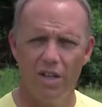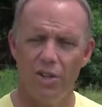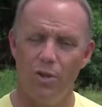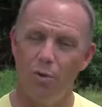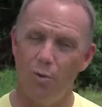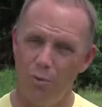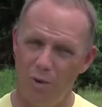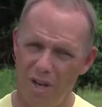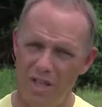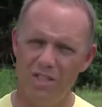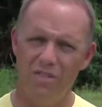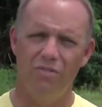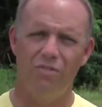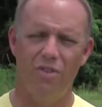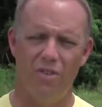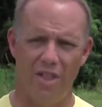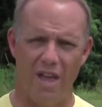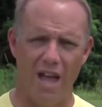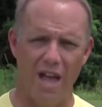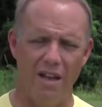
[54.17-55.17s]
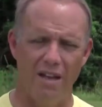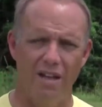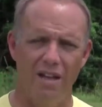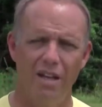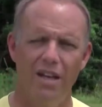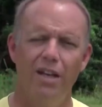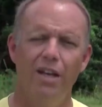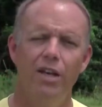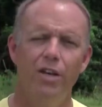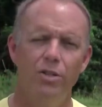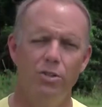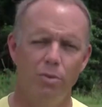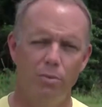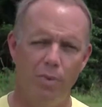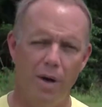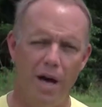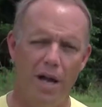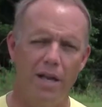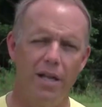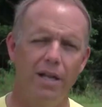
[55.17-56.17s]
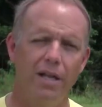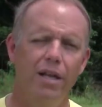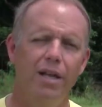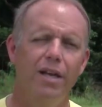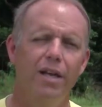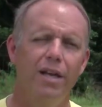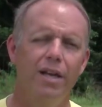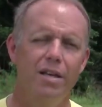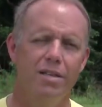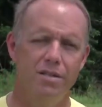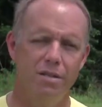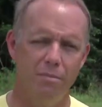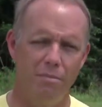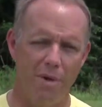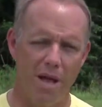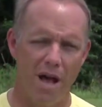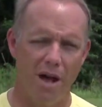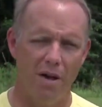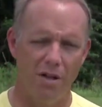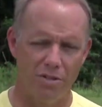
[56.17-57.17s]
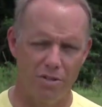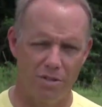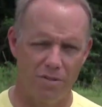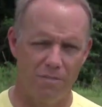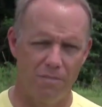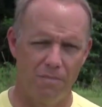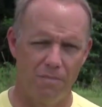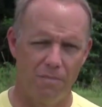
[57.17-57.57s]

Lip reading: The reason for that is your body is in balance.